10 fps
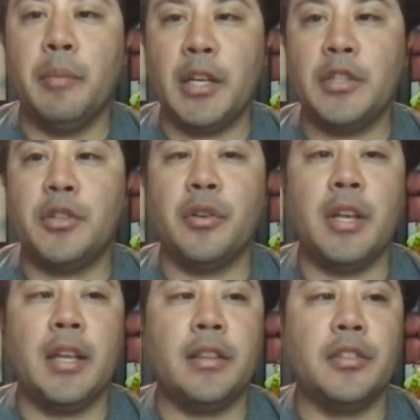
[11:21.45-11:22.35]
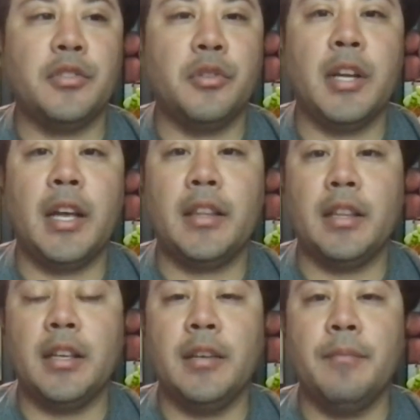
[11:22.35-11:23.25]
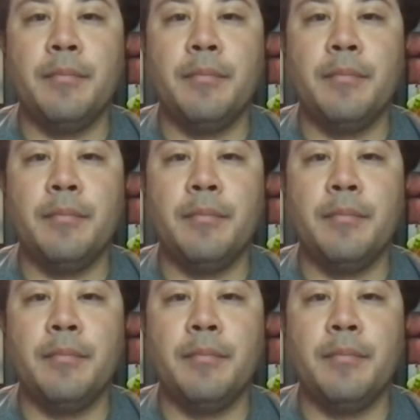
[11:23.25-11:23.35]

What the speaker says: make sure that the student athlete